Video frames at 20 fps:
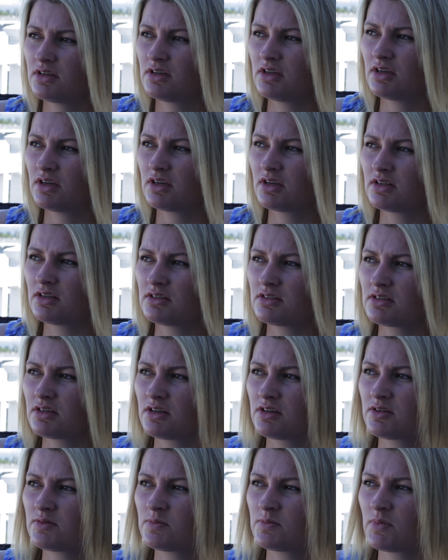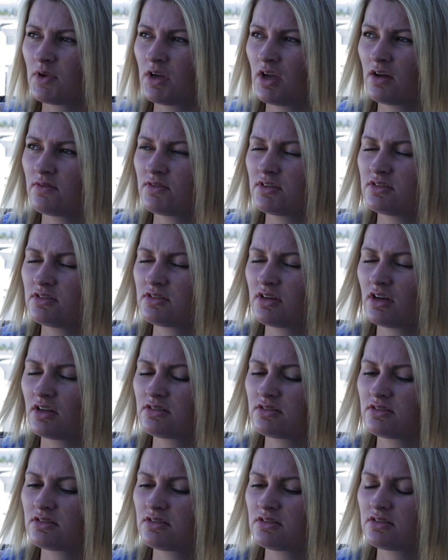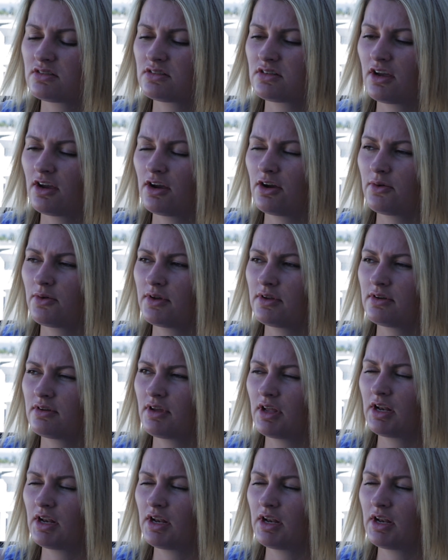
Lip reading: And I haven't touched heroin,